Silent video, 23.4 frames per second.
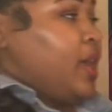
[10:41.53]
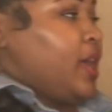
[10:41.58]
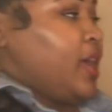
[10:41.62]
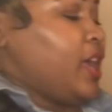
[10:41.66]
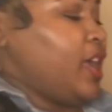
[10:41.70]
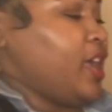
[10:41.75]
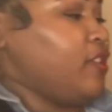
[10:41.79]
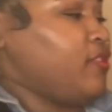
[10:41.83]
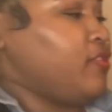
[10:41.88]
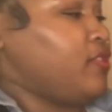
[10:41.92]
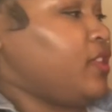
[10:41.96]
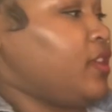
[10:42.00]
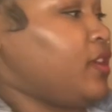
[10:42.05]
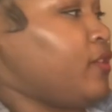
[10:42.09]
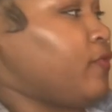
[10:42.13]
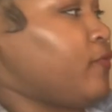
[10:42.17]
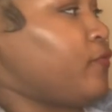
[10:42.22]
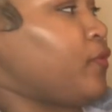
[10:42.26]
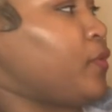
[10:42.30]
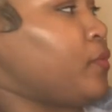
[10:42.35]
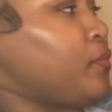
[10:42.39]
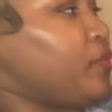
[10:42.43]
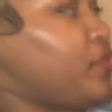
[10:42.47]
And
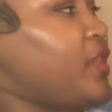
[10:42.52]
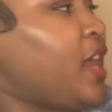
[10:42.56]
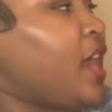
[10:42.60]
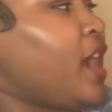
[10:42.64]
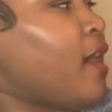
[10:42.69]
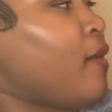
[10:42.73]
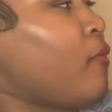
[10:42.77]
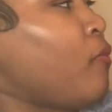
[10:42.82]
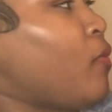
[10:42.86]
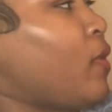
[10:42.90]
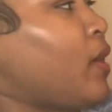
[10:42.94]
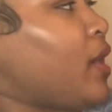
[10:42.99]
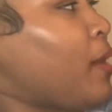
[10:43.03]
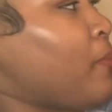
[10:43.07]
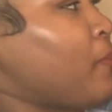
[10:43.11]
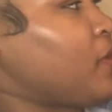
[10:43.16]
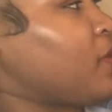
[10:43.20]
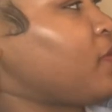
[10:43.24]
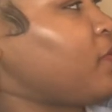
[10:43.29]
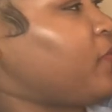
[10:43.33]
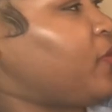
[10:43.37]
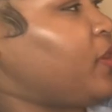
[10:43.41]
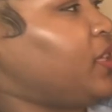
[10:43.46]
then from there, what I'm
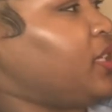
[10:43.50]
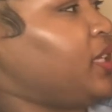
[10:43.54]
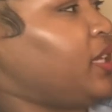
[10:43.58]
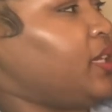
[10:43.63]
going to fill